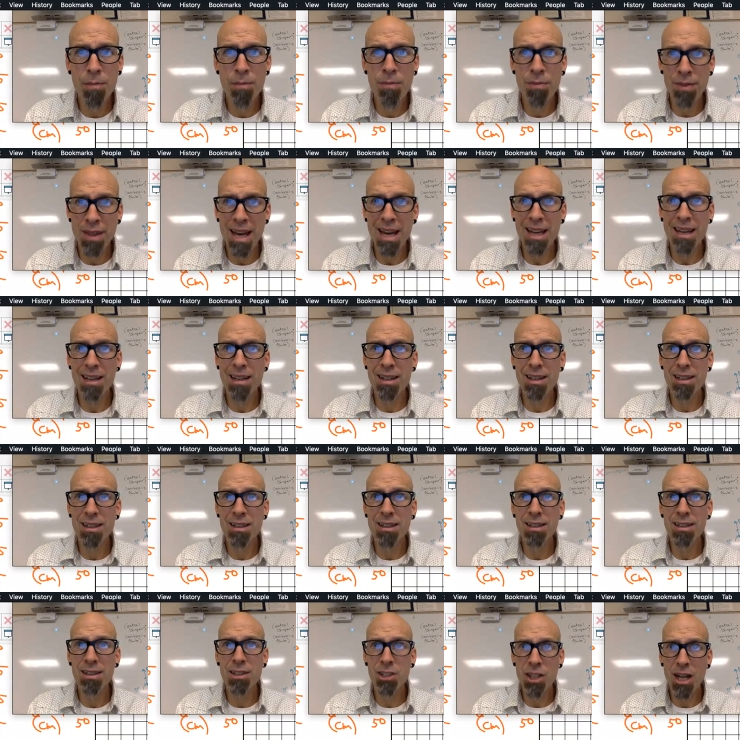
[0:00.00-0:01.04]
that
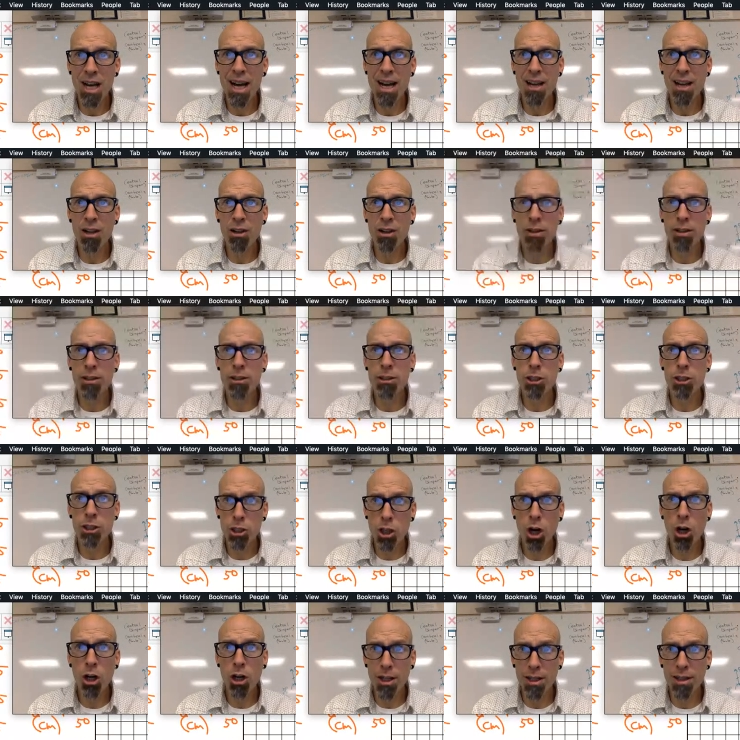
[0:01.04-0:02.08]
child
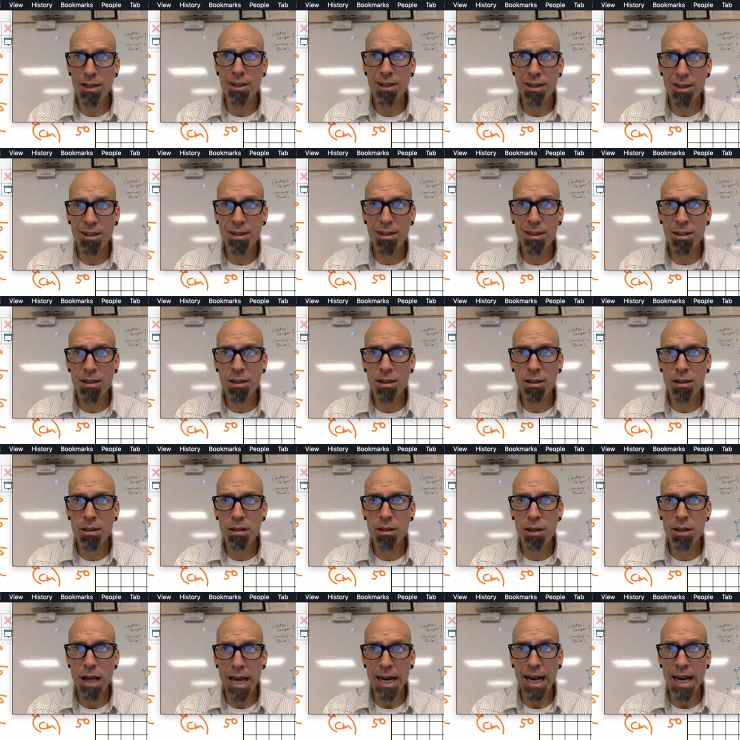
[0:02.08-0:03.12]
started
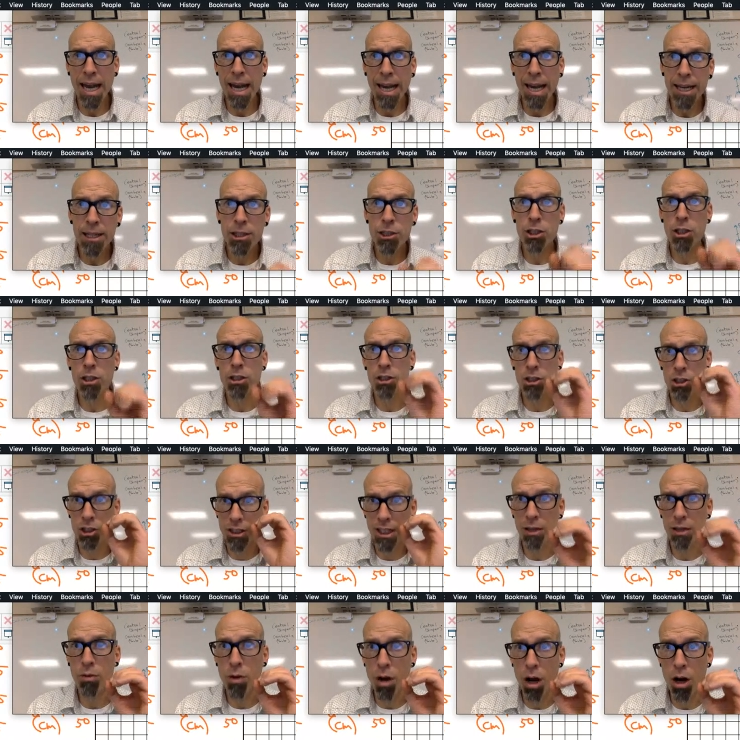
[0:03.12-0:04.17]
at age
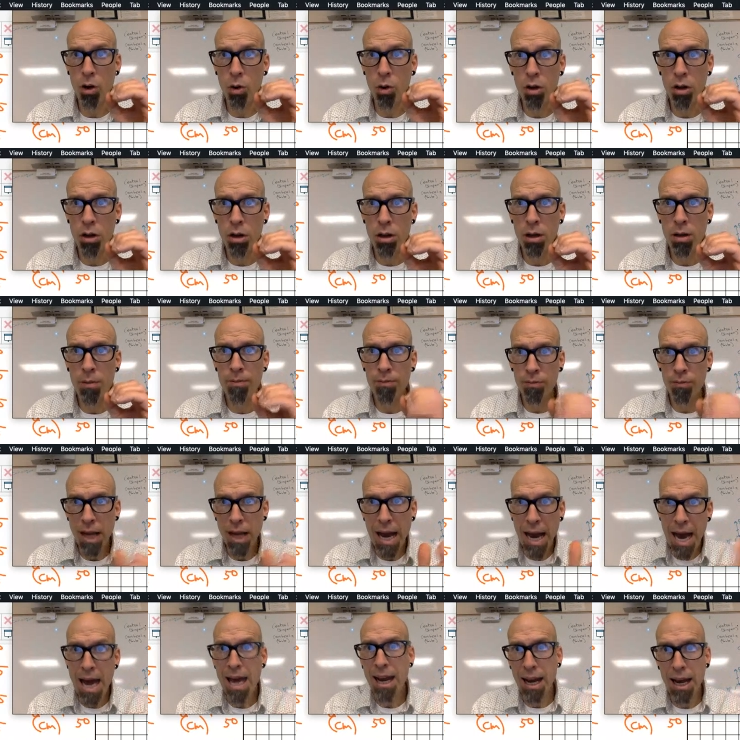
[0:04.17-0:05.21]
0
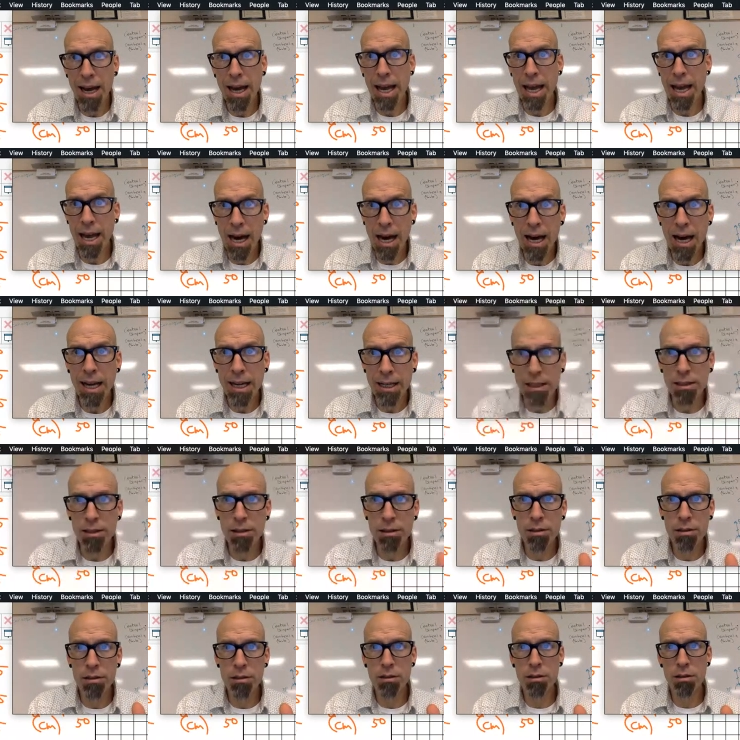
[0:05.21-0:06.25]
at a height.
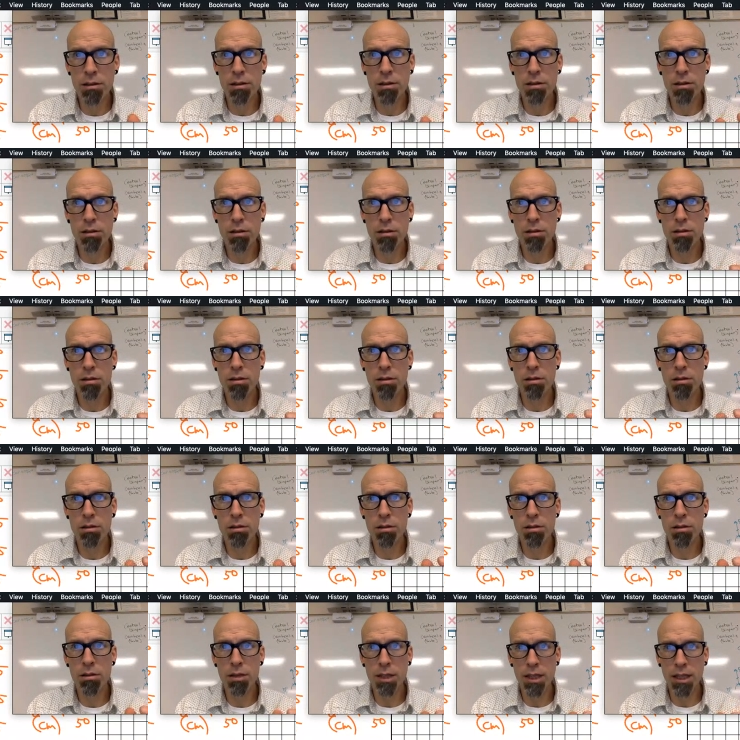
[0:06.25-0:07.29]

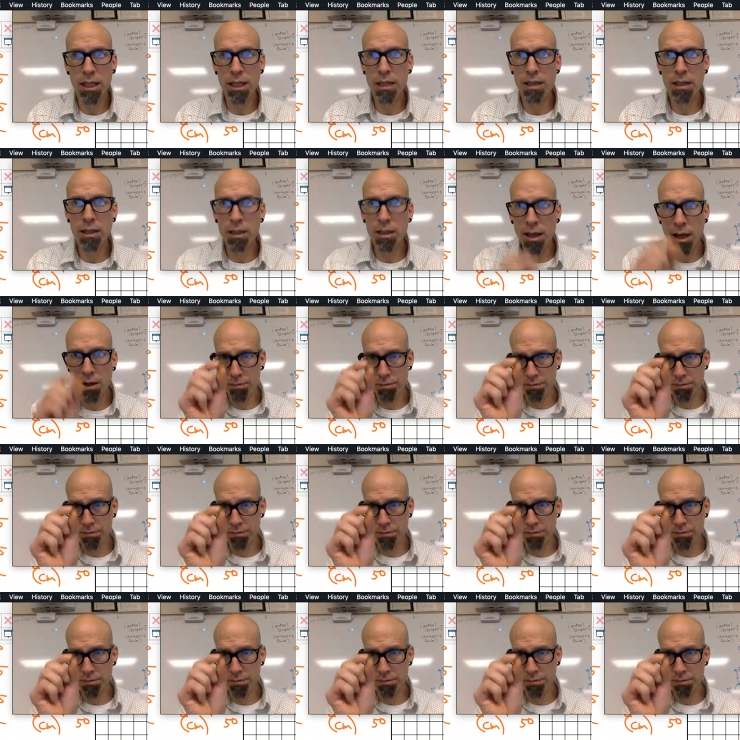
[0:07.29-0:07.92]
The kid didn't